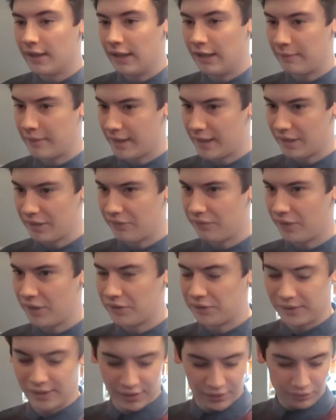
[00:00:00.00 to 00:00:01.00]
And when I had a
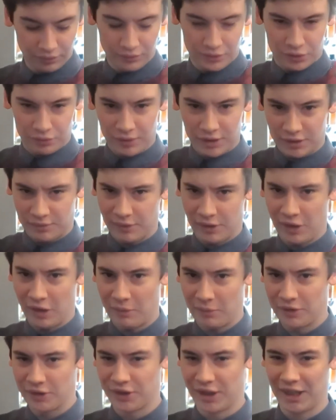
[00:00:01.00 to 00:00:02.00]
photo, he sort of squeezed my
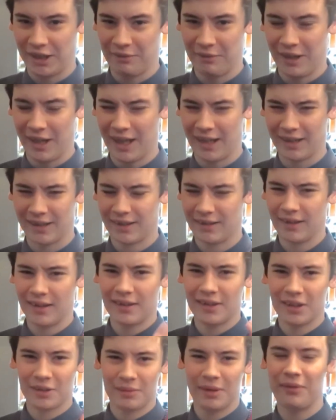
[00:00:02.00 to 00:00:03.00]
arm and shook my hand, and
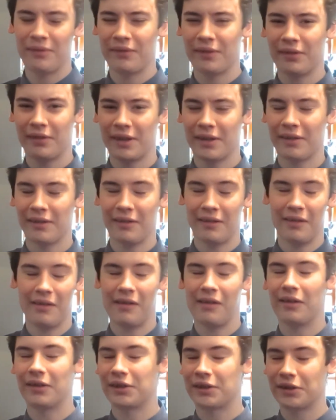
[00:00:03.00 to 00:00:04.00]
it just made me feel like,
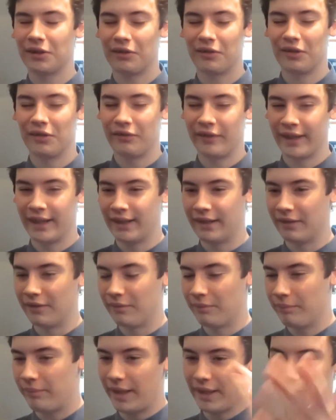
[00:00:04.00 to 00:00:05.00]
oh, John Levine,
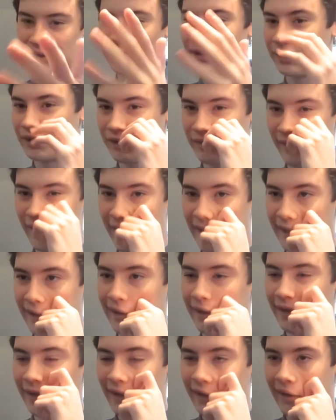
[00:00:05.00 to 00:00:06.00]
and Benton's
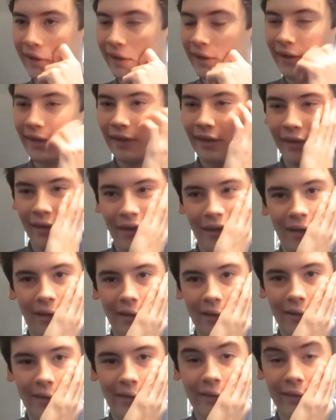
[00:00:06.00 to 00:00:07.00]
great.
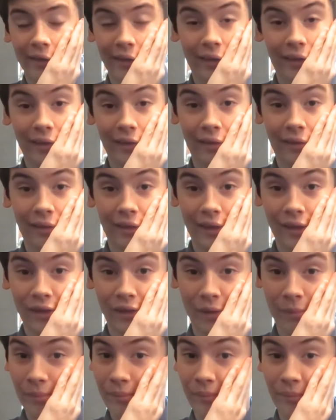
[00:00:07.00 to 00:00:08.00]
Oh,
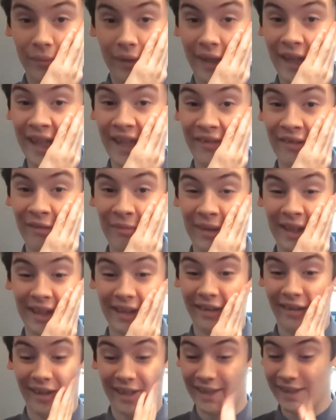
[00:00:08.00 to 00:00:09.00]
he's unbelievably
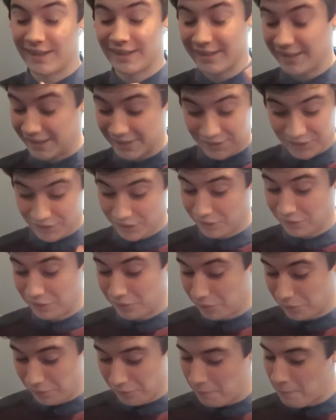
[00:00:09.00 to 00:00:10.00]
nice. He's so
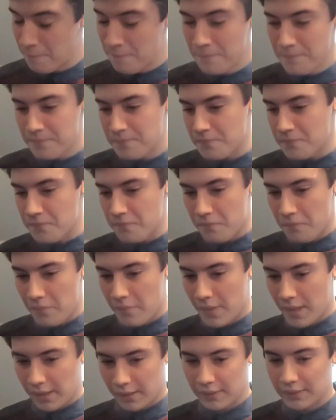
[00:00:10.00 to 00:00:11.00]
cool.
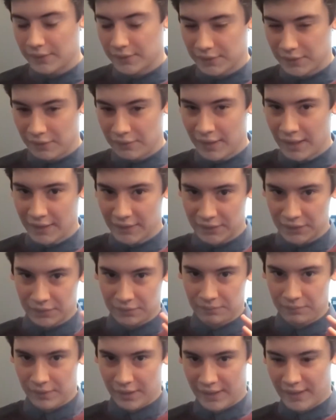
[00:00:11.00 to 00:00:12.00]
So
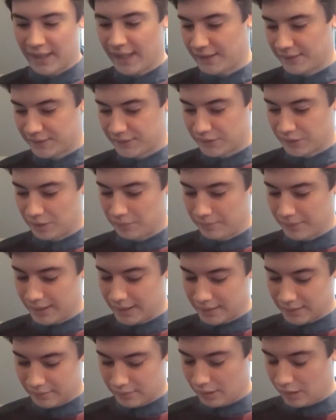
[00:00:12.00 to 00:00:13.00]
that's the guests I
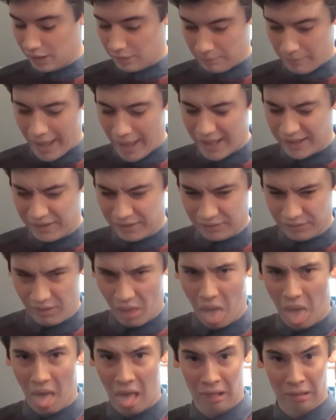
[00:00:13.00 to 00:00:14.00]
met.
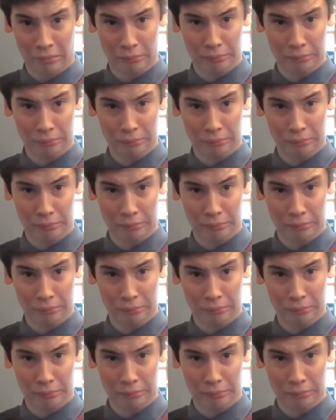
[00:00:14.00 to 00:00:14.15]
Yeah.